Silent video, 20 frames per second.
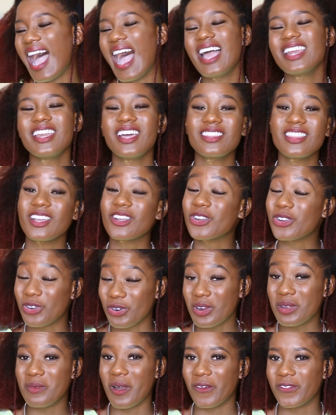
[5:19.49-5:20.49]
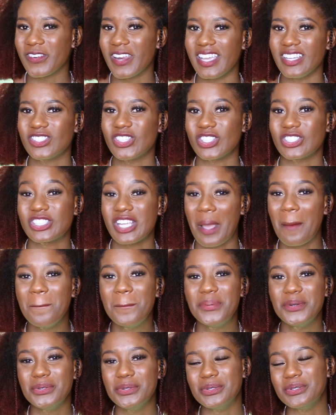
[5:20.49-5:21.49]
another Cream of Nature
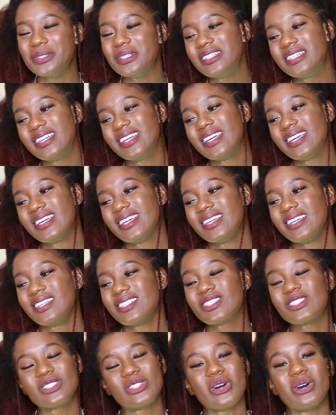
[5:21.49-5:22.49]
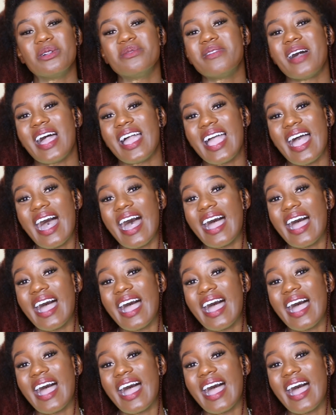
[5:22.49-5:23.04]
shampoo stole my